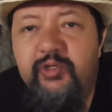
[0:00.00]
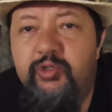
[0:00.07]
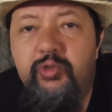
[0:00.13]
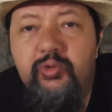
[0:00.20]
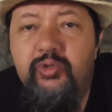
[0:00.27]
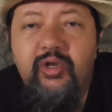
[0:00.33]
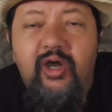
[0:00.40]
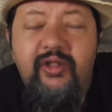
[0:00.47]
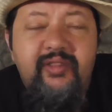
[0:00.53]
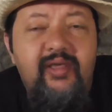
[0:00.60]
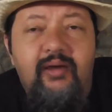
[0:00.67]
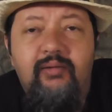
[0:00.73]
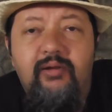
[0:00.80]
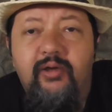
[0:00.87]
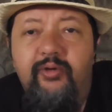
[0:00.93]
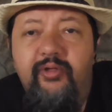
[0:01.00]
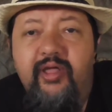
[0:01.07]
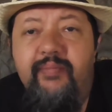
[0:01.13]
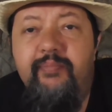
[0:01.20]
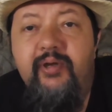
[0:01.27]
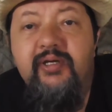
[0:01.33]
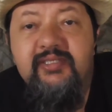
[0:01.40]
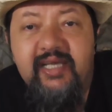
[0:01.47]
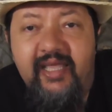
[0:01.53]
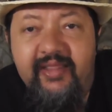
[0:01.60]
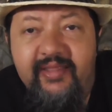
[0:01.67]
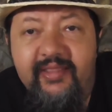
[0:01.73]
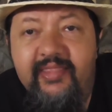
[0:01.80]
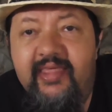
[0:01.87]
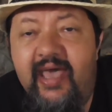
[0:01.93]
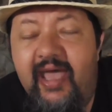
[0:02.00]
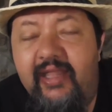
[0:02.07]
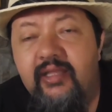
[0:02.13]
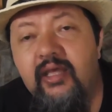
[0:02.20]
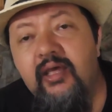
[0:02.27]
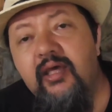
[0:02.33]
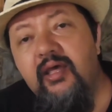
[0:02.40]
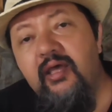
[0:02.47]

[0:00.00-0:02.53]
do not download it, because I did that